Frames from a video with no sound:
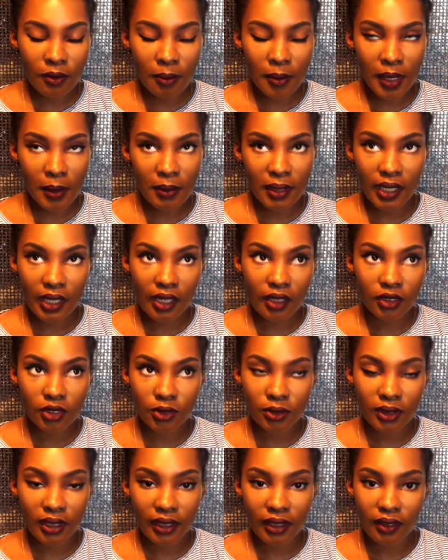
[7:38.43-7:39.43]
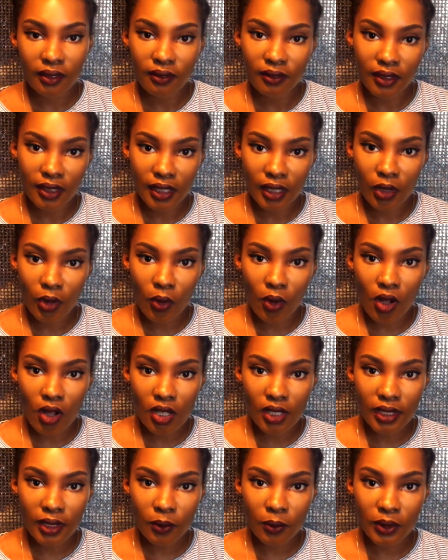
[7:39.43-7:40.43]
Maybe I'll do like a video
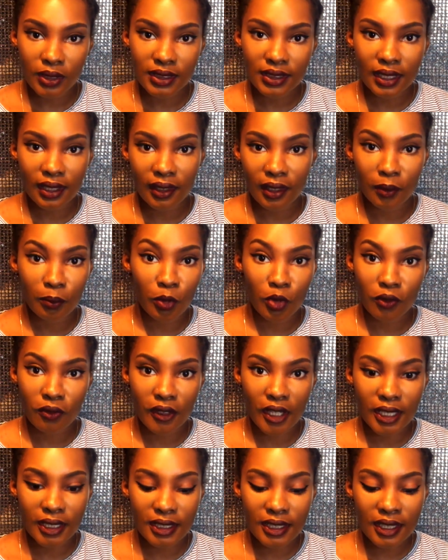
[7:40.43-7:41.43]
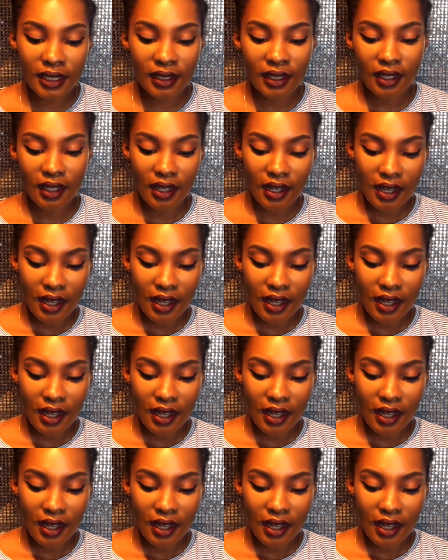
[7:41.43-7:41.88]
on it once I like perfect it.